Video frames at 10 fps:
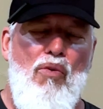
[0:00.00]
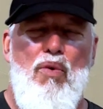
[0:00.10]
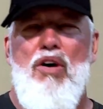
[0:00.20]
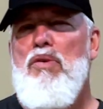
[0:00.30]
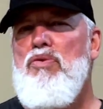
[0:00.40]

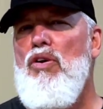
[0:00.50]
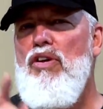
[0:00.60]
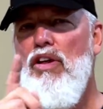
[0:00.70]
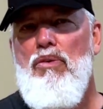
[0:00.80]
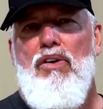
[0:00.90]
Welcome to
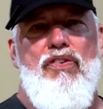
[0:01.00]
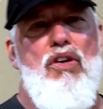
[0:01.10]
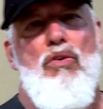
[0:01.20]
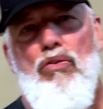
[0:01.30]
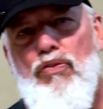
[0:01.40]
another
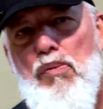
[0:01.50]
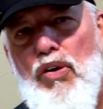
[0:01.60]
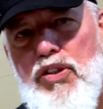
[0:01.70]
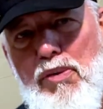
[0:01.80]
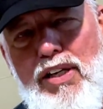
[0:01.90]
review from
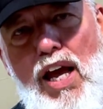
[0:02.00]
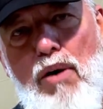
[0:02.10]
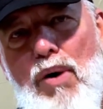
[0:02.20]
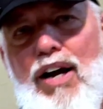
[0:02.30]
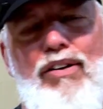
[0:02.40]
Ultimate
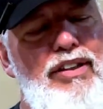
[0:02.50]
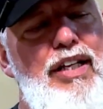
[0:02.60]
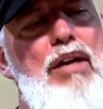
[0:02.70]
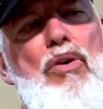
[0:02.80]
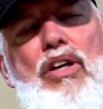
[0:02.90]
DIYer, and
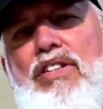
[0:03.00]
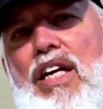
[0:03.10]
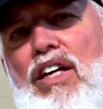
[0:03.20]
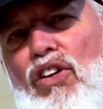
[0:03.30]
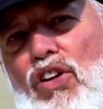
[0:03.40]
today we're going to
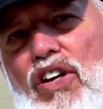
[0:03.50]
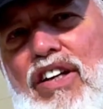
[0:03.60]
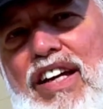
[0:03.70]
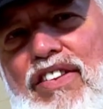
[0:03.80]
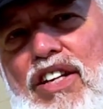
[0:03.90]
take a
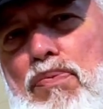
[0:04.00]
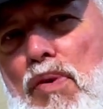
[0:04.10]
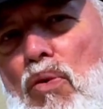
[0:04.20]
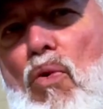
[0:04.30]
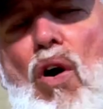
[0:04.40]
look at this
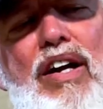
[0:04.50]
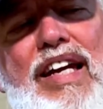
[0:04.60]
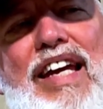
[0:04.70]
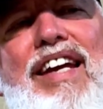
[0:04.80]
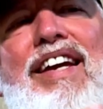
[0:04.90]

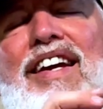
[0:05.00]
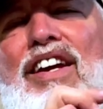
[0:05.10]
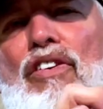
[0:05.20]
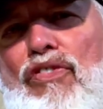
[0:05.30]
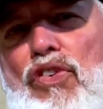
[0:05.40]
Milwaukee
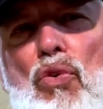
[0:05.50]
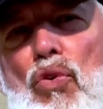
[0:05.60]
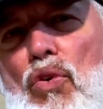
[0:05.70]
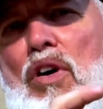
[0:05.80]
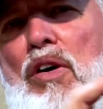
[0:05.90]

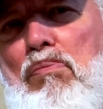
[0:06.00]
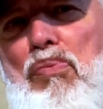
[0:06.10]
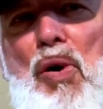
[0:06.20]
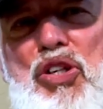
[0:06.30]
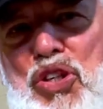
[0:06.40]
Fuel
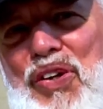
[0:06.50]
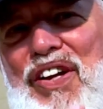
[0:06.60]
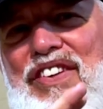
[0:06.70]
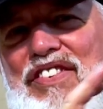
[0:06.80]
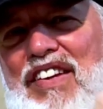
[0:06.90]

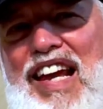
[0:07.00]
Brushless